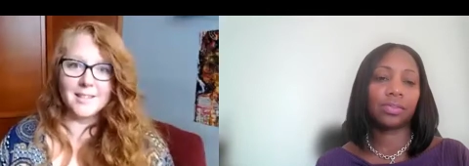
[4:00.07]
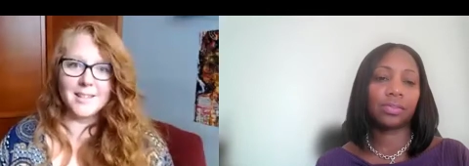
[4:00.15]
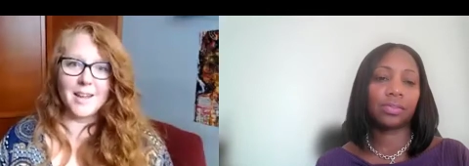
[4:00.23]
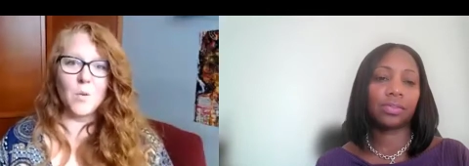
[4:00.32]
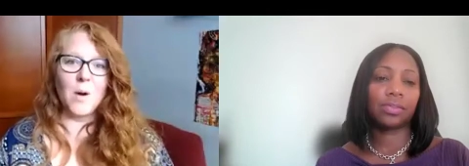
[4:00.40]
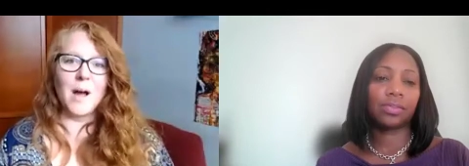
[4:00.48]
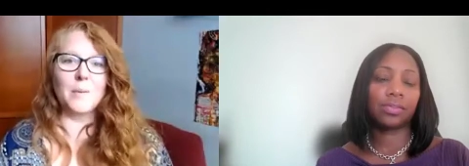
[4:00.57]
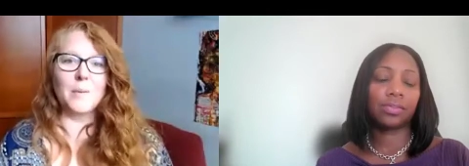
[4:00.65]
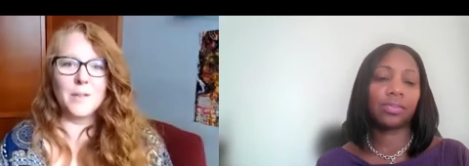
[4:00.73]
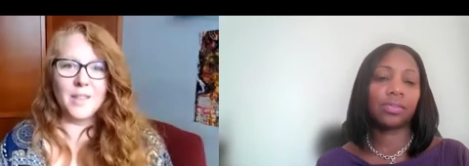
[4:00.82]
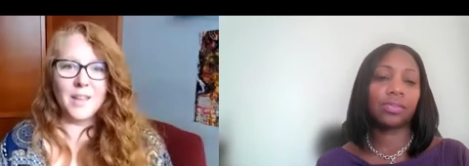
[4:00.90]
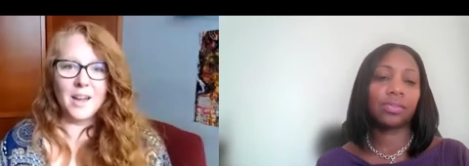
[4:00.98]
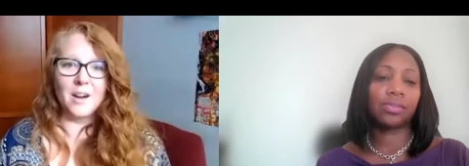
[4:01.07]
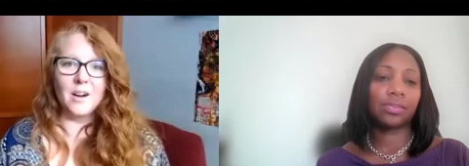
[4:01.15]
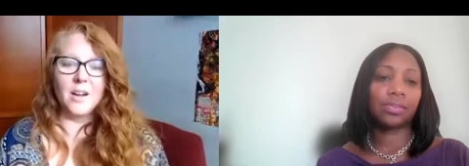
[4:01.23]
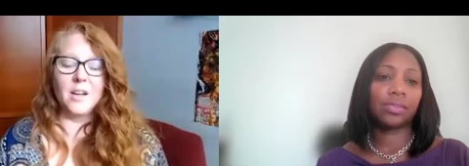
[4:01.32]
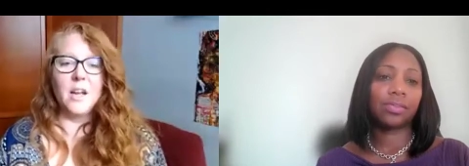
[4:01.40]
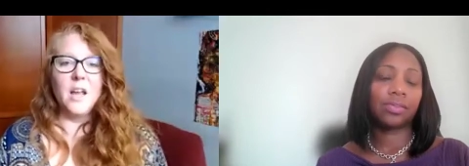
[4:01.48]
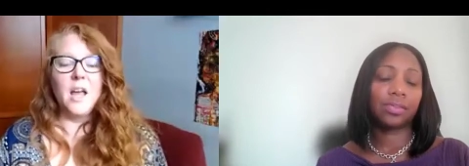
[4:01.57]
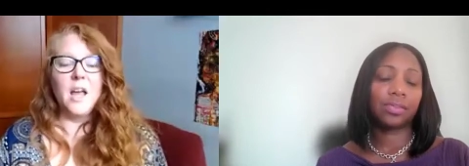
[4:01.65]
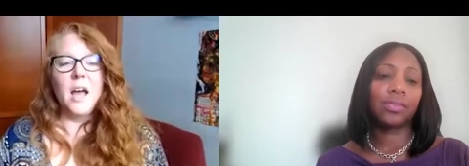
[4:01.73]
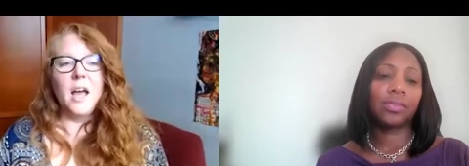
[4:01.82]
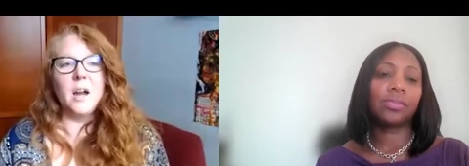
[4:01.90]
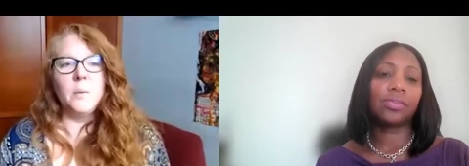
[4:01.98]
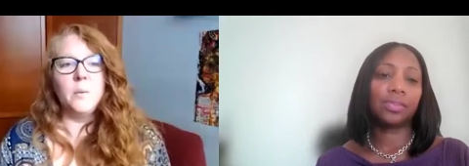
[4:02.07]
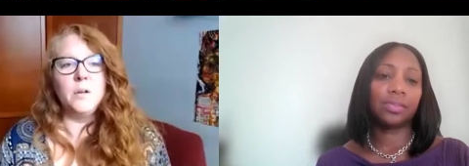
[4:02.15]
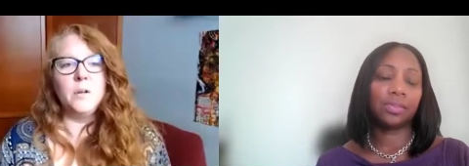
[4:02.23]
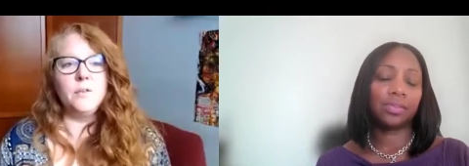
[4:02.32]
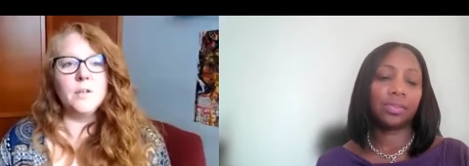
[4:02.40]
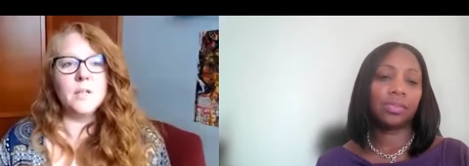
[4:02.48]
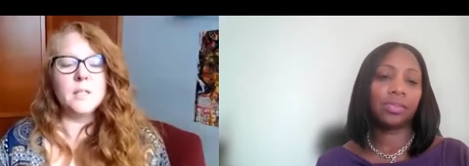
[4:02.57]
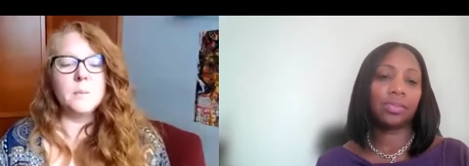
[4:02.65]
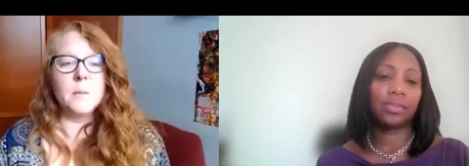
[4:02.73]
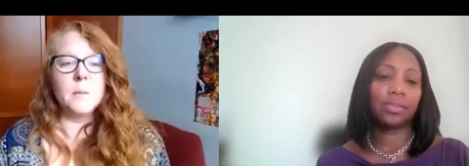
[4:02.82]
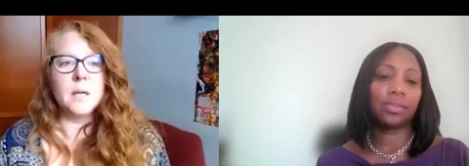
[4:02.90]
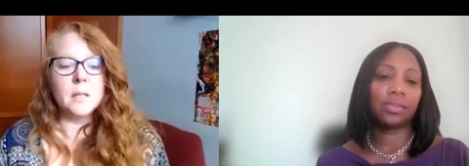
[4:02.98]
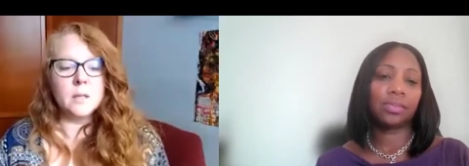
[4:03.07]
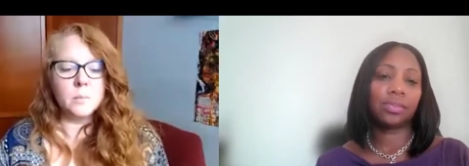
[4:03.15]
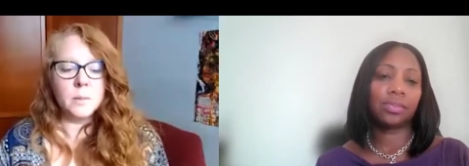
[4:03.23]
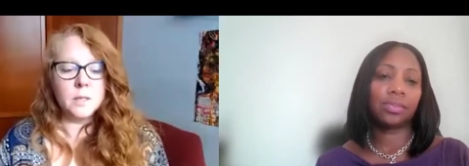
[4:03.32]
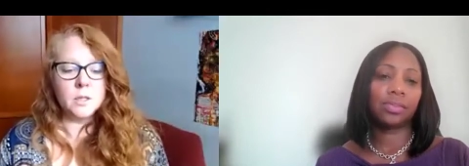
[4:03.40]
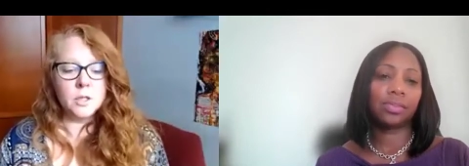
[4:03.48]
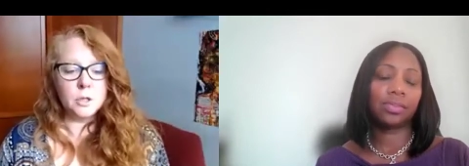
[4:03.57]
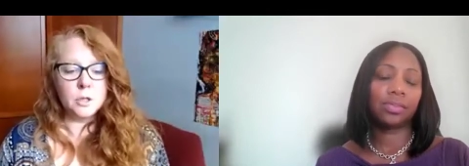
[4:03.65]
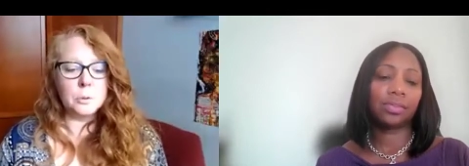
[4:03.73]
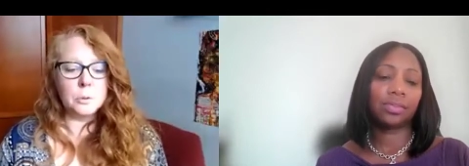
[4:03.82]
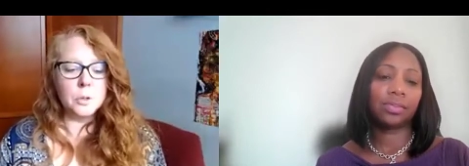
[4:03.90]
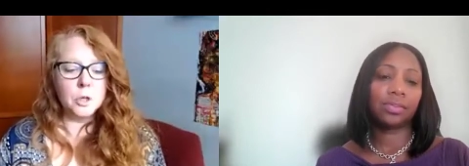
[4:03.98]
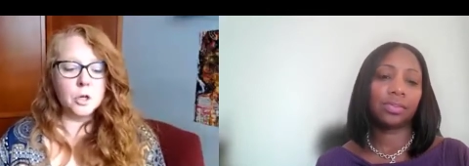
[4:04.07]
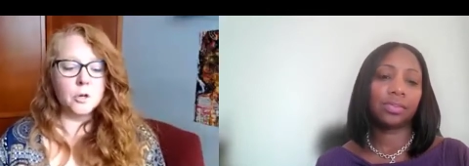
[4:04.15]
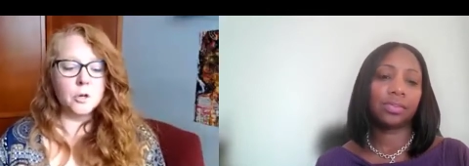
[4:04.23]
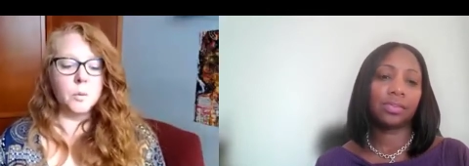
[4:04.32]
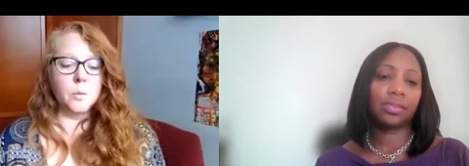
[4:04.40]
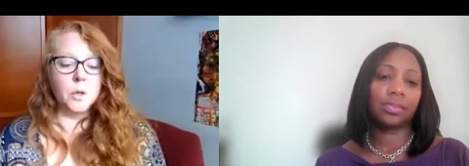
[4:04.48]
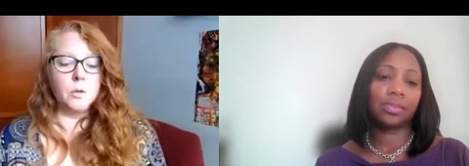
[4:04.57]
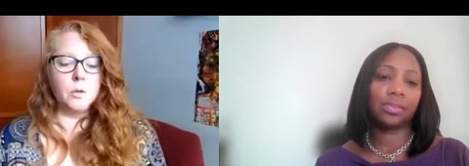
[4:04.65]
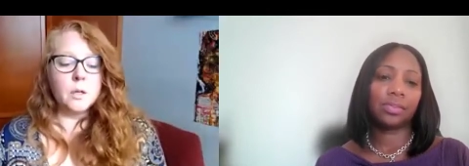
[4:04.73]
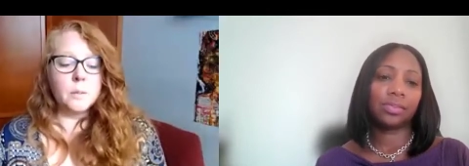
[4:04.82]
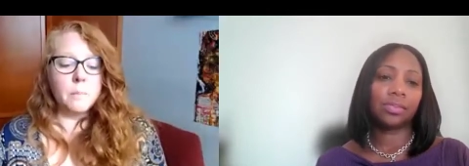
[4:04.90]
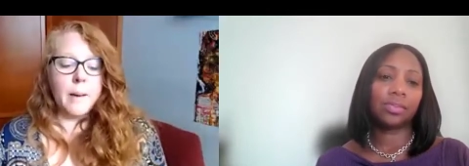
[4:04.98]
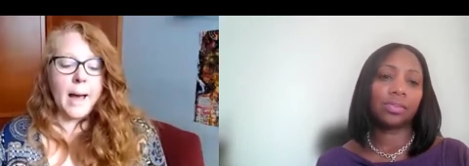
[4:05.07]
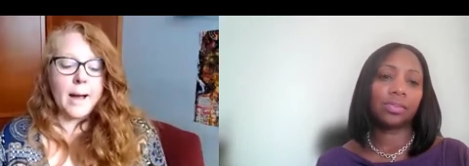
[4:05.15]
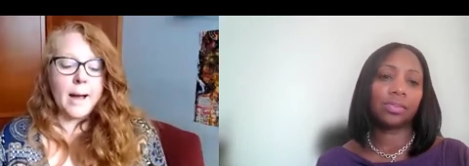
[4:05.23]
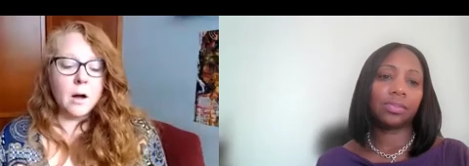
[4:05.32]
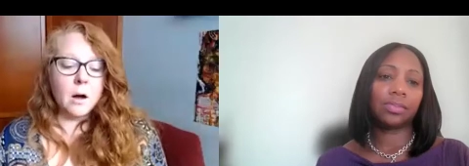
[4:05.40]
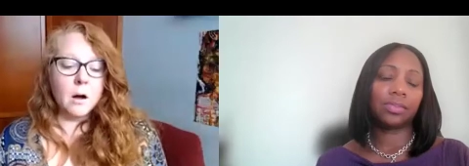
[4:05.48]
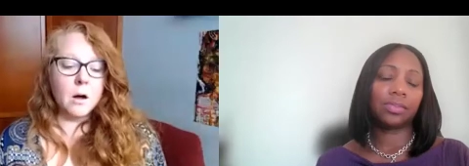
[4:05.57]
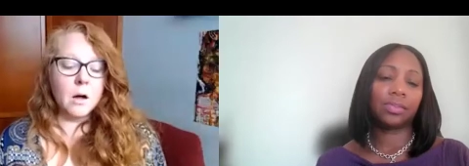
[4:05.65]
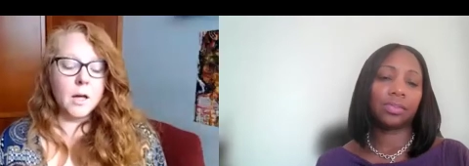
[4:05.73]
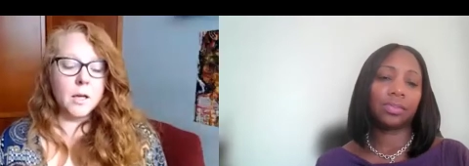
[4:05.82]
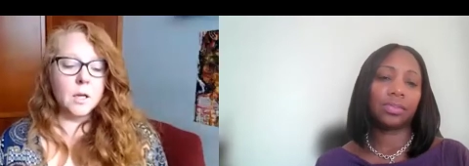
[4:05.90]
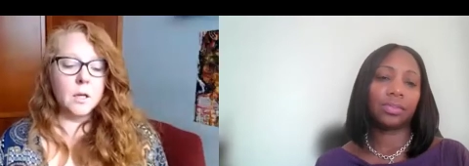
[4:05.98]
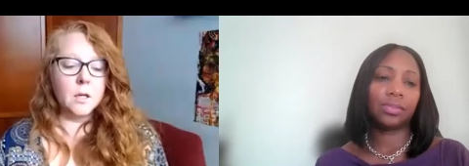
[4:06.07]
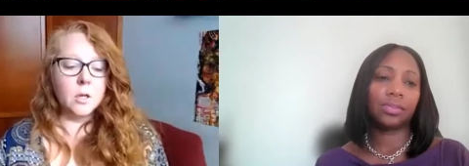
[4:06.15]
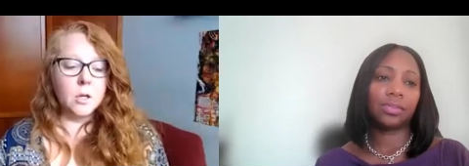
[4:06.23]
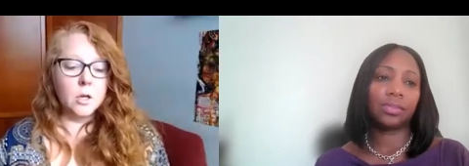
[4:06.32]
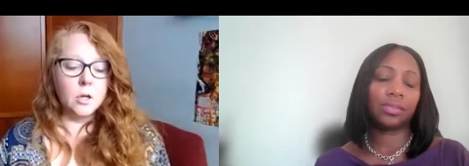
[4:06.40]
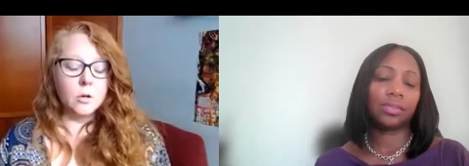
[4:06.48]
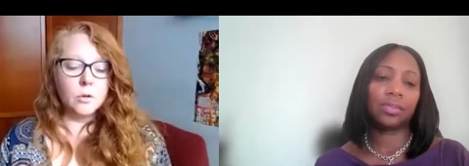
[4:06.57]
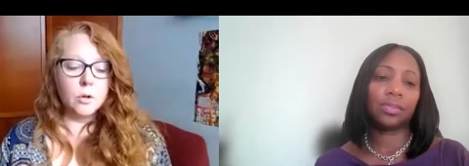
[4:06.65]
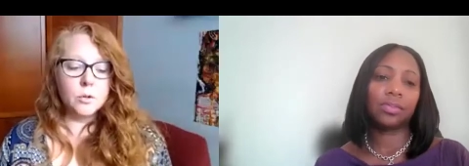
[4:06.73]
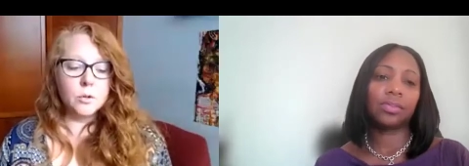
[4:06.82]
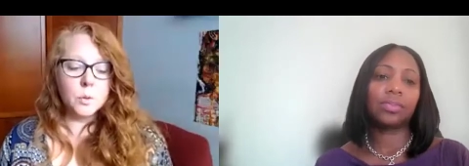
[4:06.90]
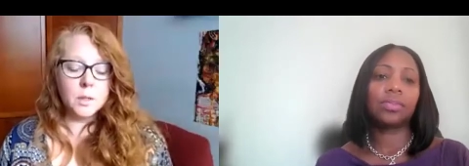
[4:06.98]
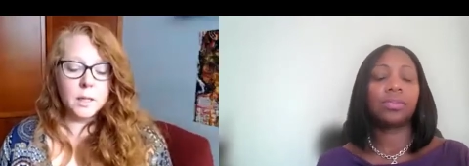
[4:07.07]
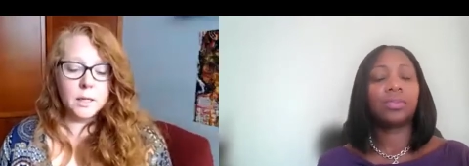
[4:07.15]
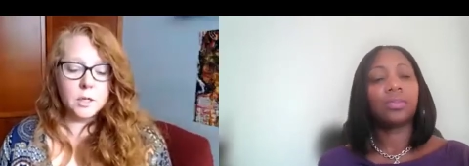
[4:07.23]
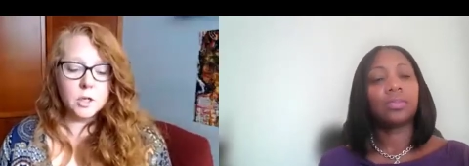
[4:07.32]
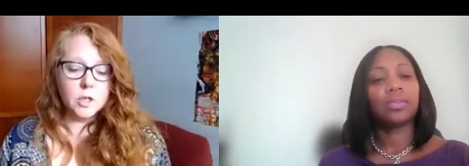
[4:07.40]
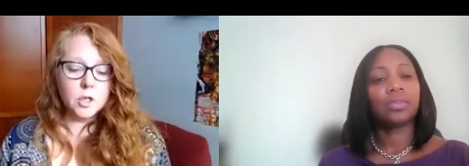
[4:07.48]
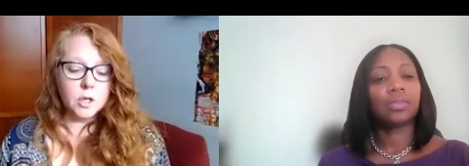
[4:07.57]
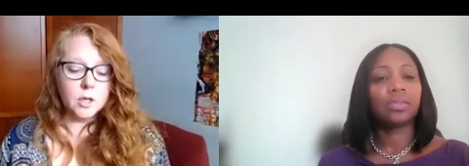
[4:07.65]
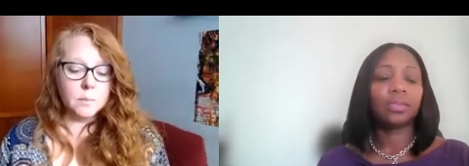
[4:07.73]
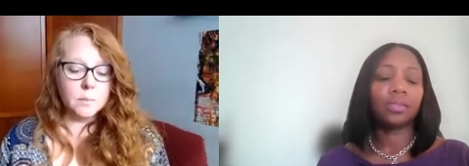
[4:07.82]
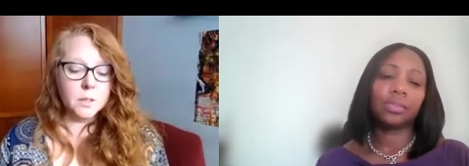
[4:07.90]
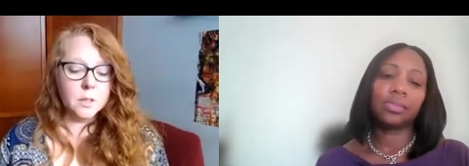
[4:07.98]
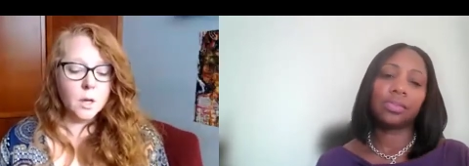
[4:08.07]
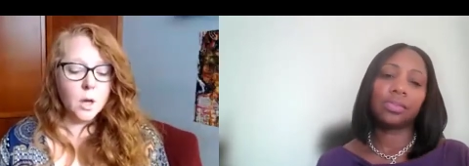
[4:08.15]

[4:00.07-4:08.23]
Speaker 1: and like why we're there. And I wonder if you could speak a little bit to, you know, when you look back on, you know, those relationships,